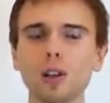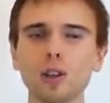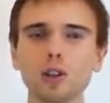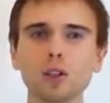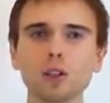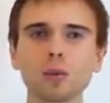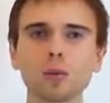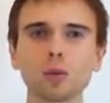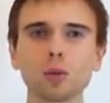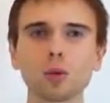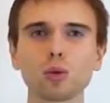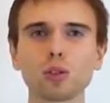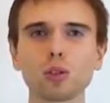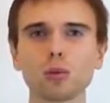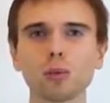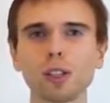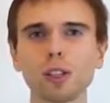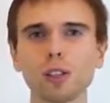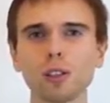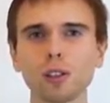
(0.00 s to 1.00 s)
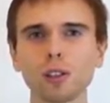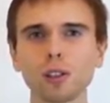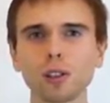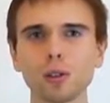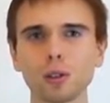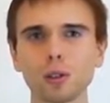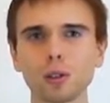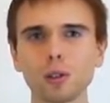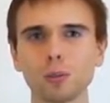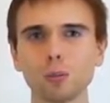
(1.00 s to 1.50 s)
In the evening, it
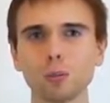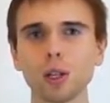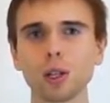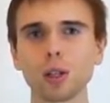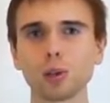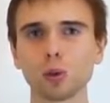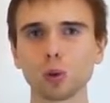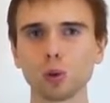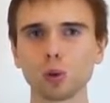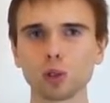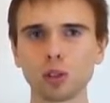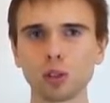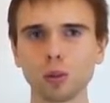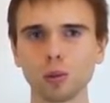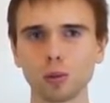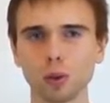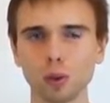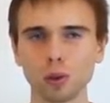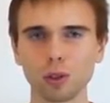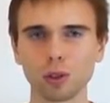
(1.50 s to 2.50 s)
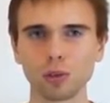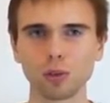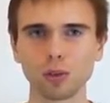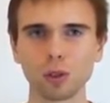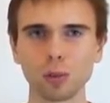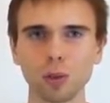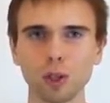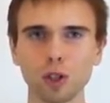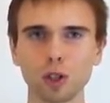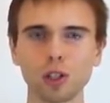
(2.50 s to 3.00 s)
is better to meditate before
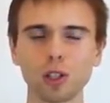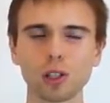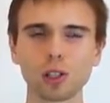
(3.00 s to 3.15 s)
dinner,